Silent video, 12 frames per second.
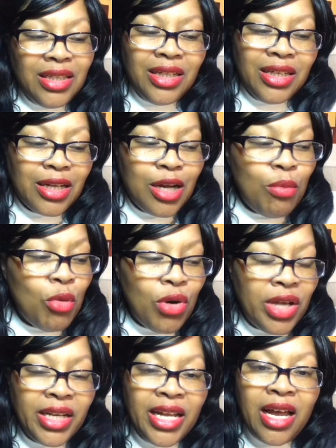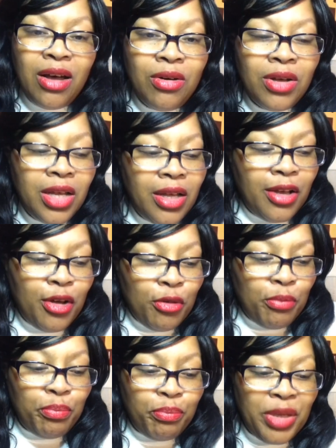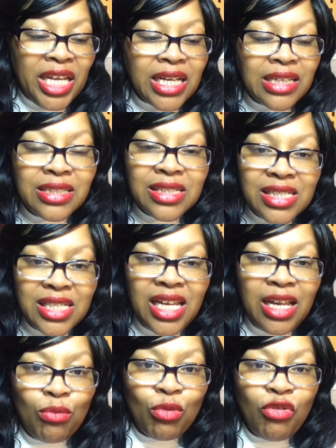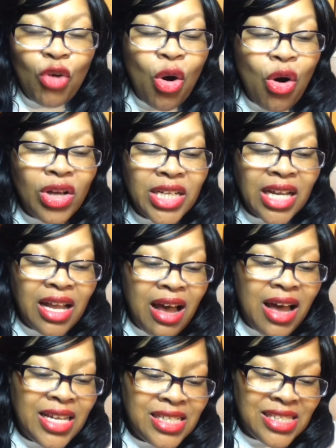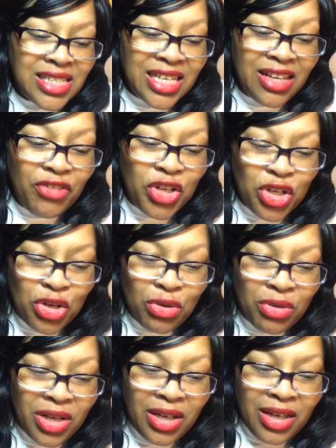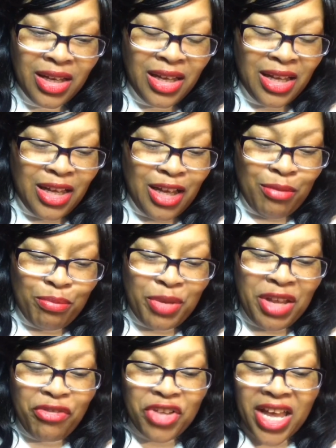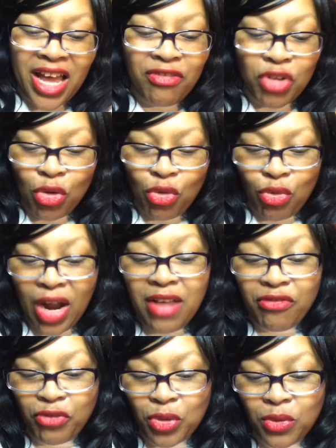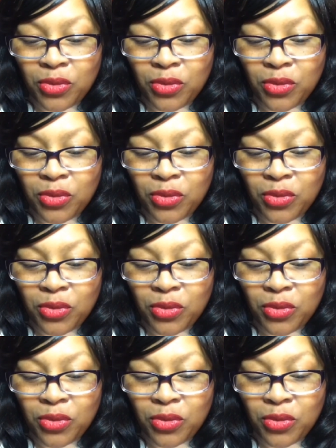Come on now. Be content with all that God has given you. Be forever grateful.